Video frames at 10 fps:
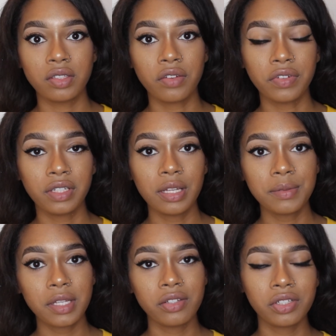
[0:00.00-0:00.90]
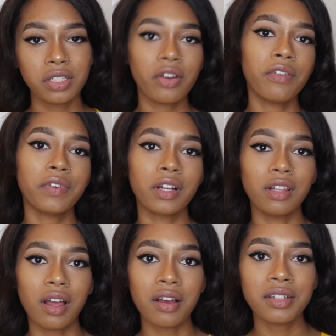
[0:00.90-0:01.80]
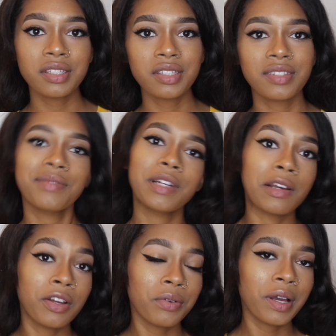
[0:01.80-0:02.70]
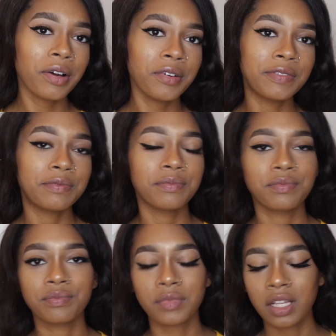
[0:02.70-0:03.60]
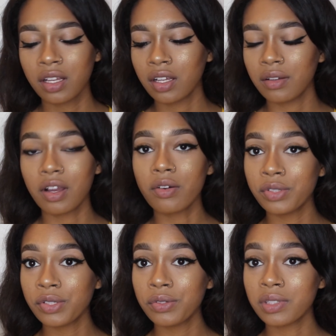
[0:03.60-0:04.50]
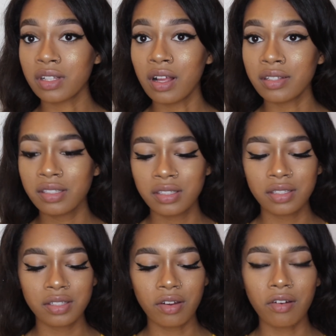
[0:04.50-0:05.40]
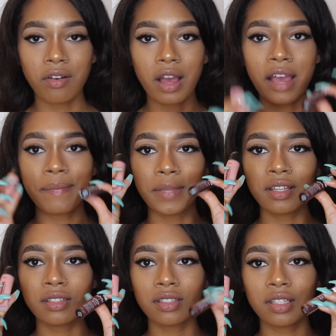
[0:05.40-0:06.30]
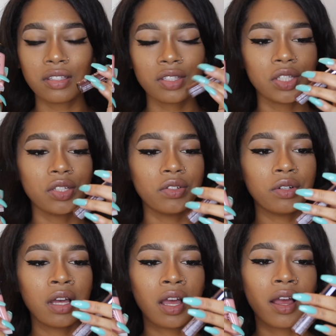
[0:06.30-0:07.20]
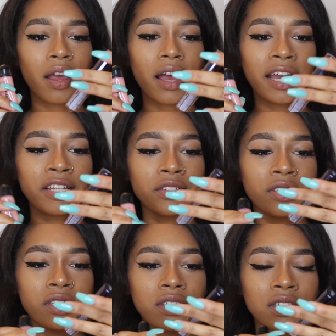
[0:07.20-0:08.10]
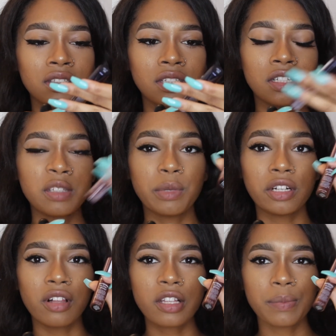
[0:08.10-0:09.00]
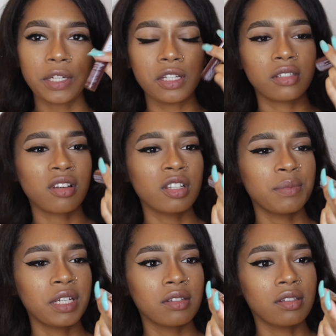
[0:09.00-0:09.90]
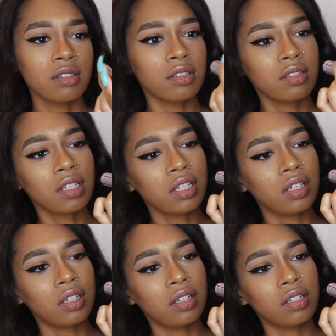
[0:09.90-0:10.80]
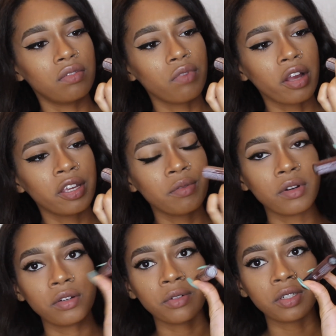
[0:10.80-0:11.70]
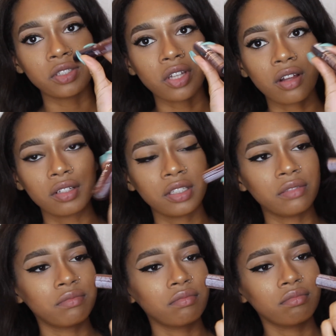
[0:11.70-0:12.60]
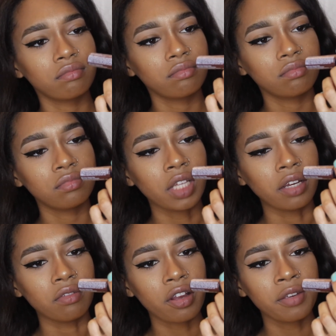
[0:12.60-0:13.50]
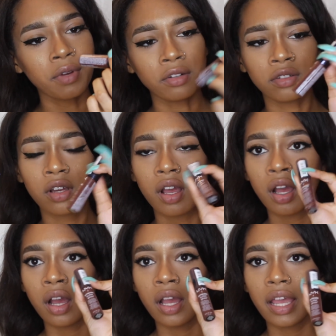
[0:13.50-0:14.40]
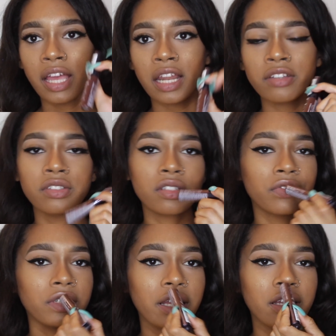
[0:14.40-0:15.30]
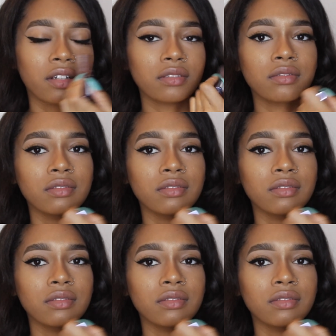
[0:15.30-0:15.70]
So for lips, I usually go for gloss when I go out. Go-to is glosses, so I mix these two. I use this Intense Butter Gloss by NYX Cosmetics. This is in Rocky Road Chocolate. Yeah, Rocky Road. And I use this for like